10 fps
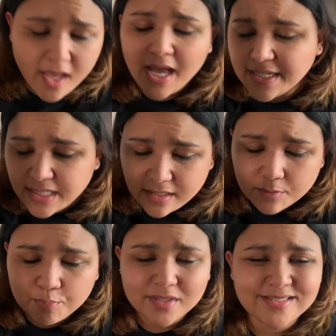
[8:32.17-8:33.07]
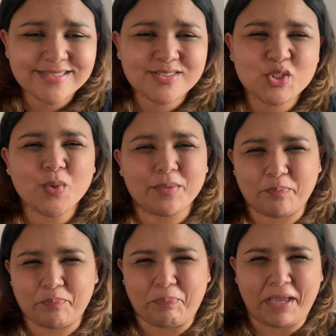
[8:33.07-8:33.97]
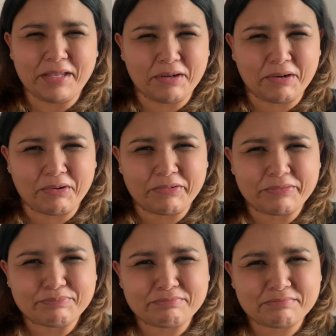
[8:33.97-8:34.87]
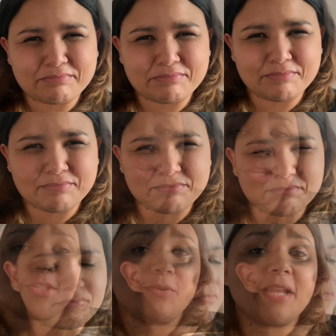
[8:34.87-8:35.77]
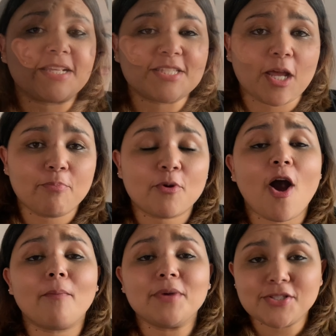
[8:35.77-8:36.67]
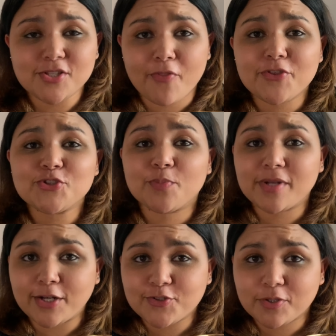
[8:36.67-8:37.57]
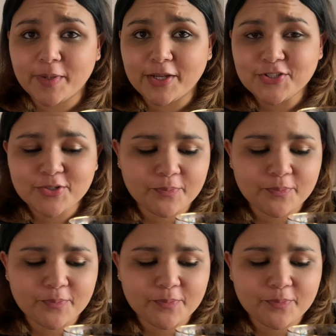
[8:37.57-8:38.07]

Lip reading: I get it, but do it better. Okay, so next up, comments on the Supernatural page.